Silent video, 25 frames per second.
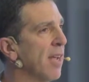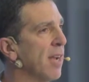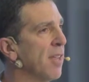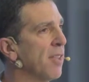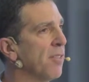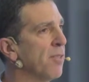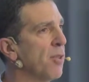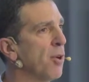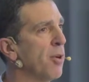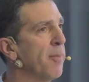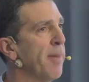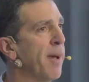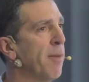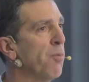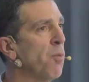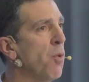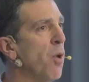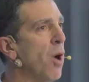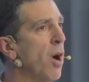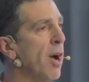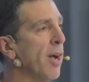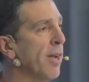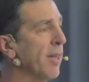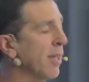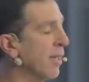And I thought about
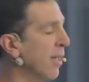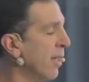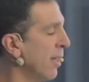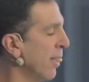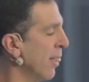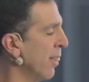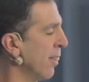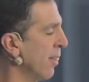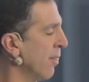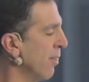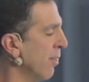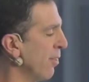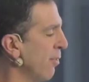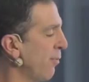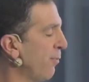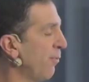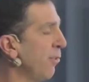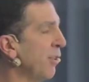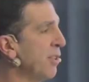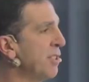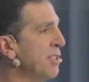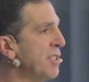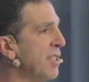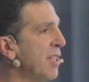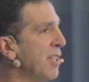why. Well, the
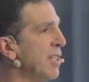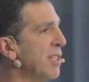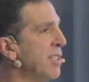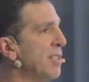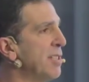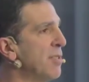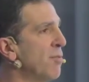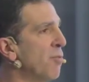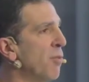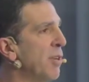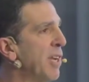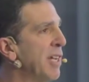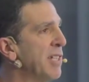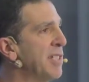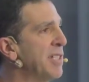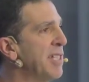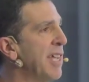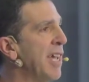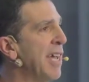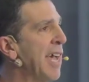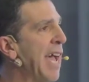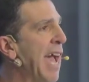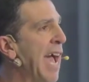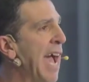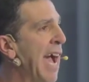first is, when I
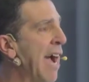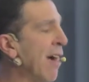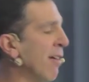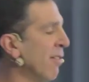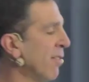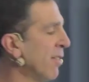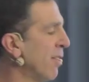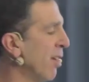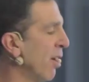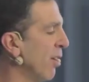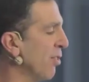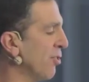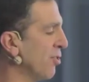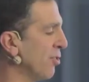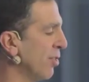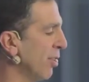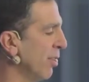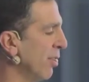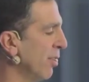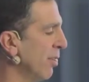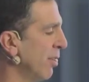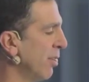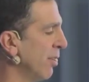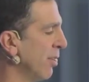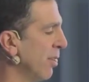say our
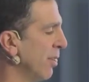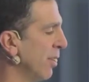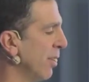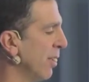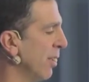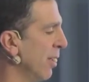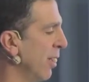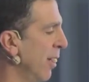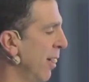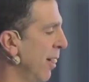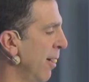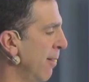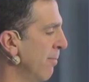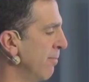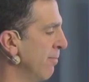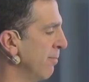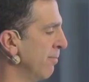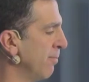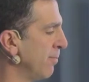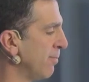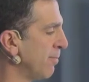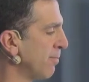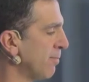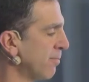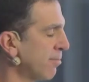culture,
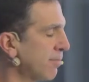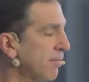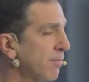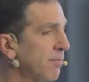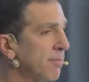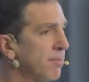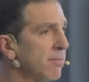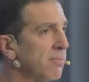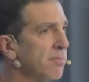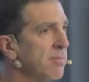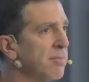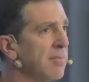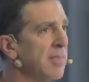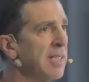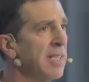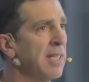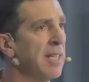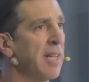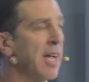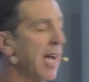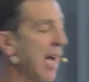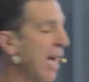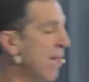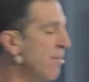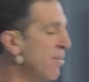
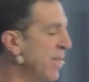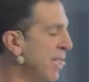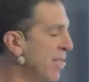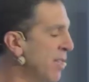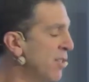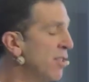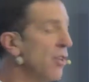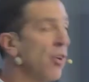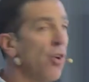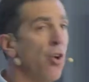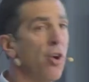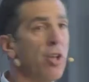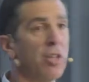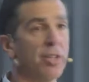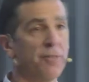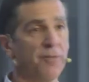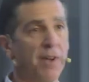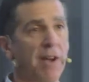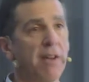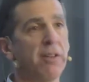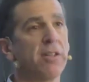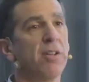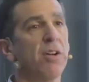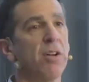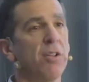I mean all of
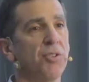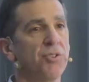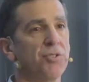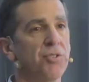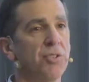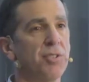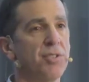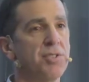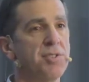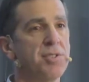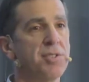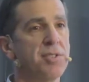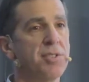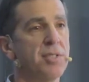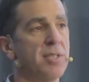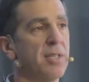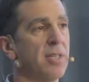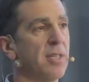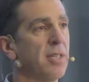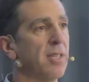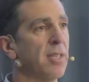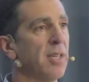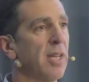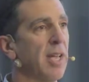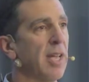our cultures.
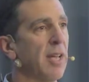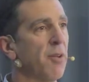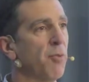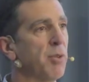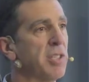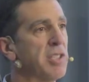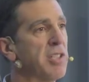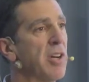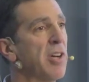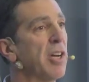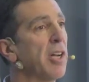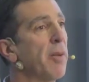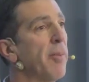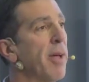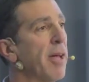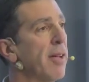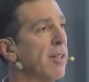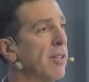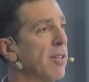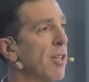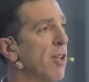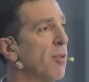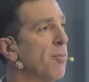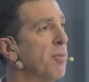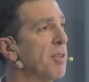And we talk about
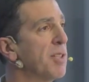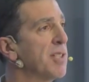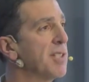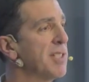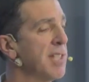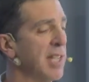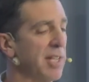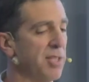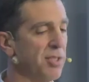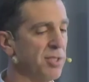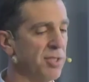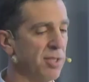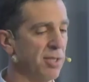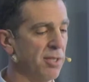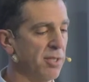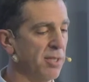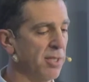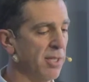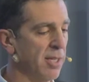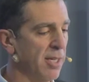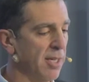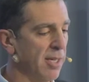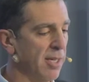globalization.